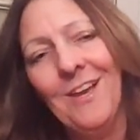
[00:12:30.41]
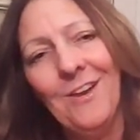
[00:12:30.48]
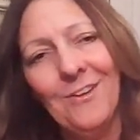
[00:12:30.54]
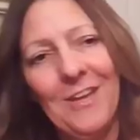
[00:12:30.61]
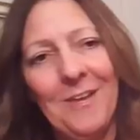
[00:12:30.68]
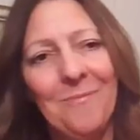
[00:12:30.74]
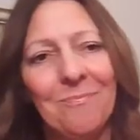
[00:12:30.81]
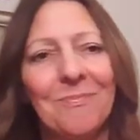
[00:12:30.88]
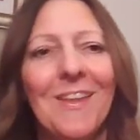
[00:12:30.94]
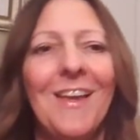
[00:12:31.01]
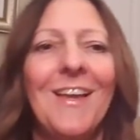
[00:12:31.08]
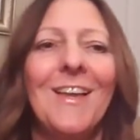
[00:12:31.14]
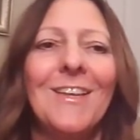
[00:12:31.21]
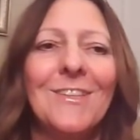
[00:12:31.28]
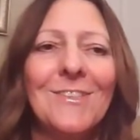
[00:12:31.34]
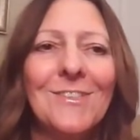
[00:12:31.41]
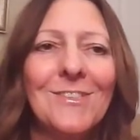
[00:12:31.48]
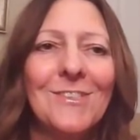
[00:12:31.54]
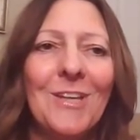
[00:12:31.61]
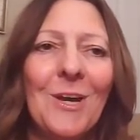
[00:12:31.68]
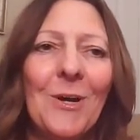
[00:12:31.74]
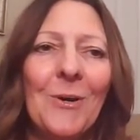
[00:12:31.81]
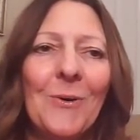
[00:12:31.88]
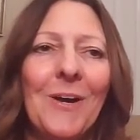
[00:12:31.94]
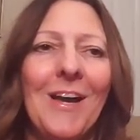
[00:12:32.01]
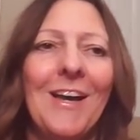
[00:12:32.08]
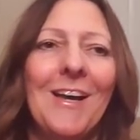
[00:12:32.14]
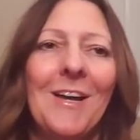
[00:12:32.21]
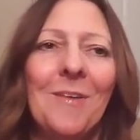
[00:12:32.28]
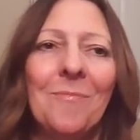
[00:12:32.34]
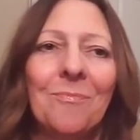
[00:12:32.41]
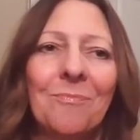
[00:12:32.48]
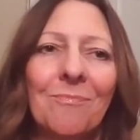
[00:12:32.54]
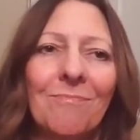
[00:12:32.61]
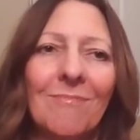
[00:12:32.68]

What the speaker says: Okay, so